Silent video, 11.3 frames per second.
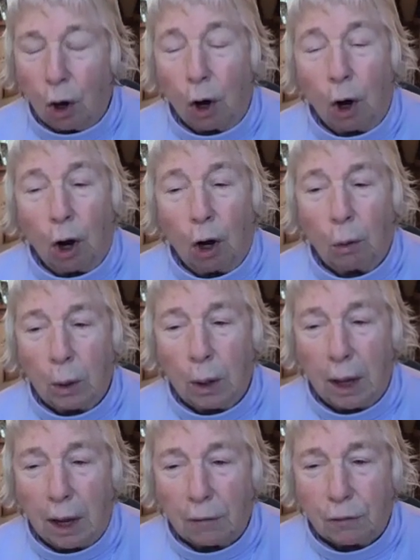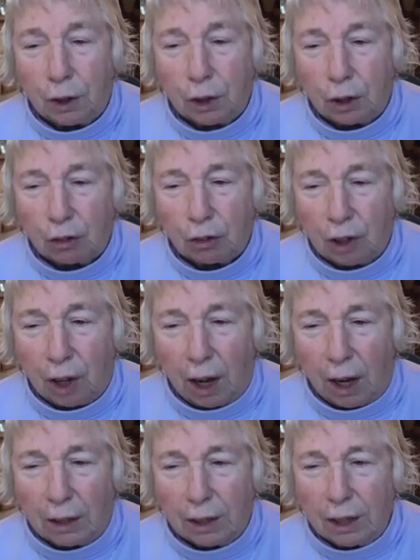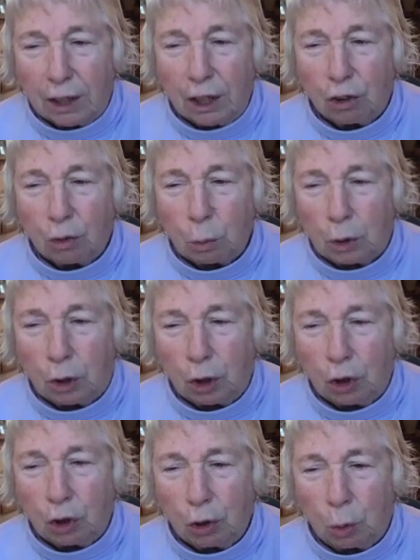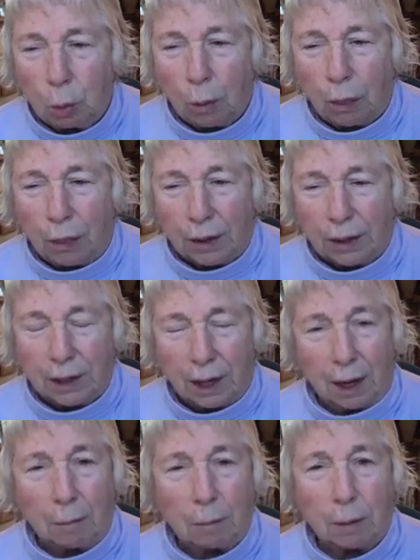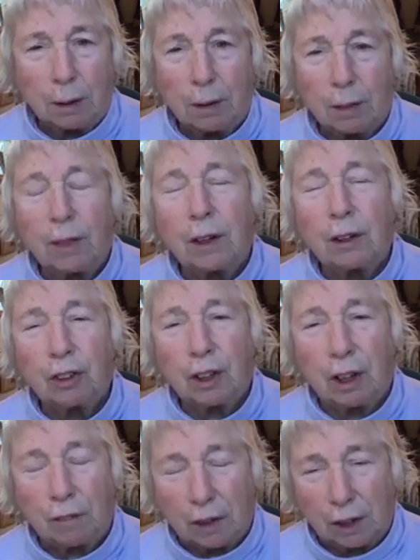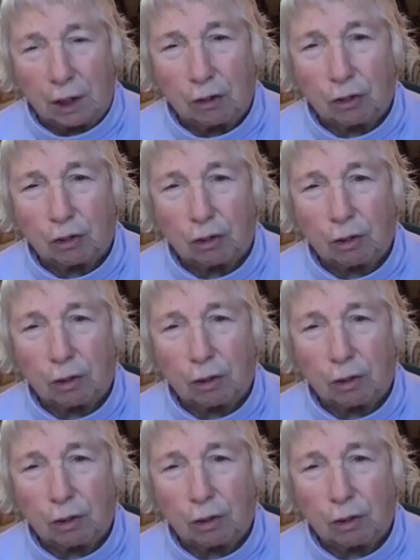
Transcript: All we have to decide is what to do with the time that is given us.